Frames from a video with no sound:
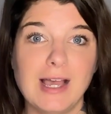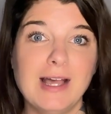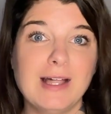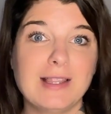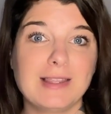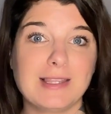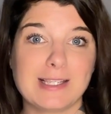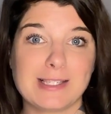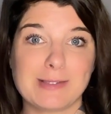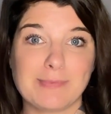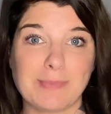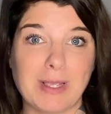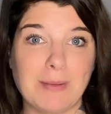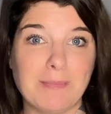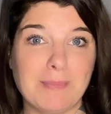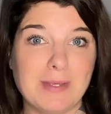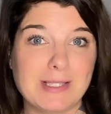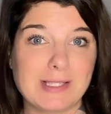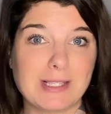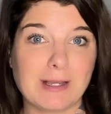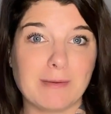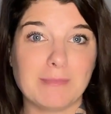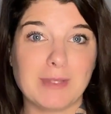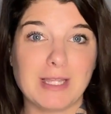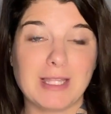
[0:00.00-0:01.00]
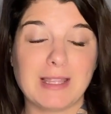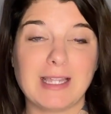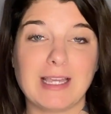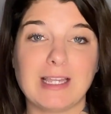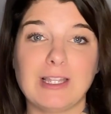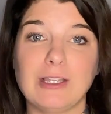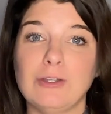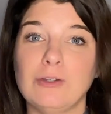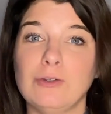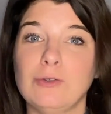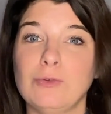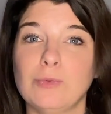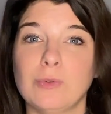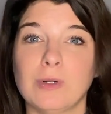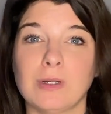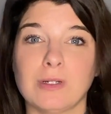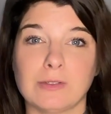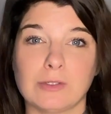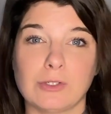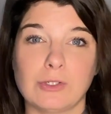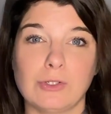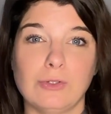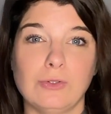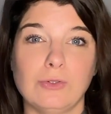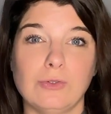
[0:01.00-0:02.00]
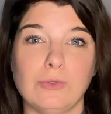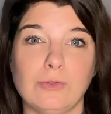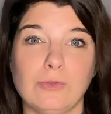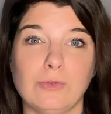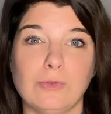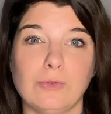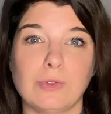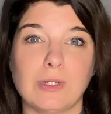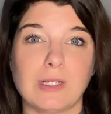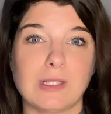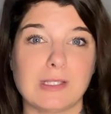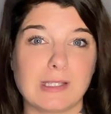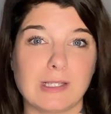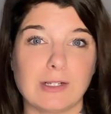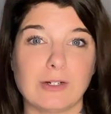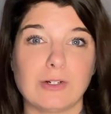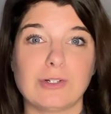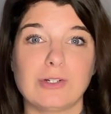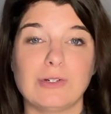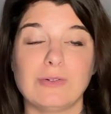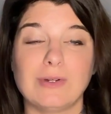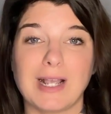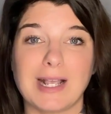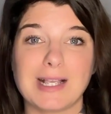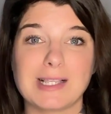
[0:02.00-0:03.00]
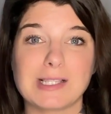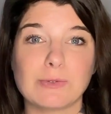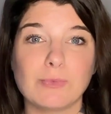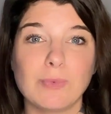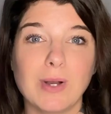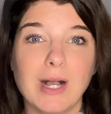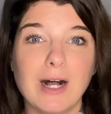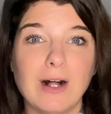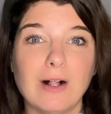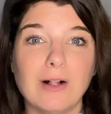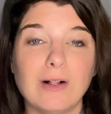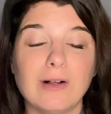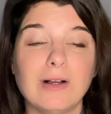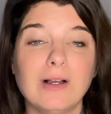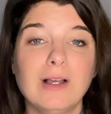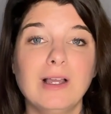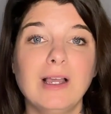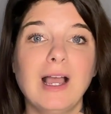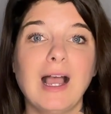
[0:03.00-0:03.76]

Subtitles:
This might be something that you want to consider doing as well.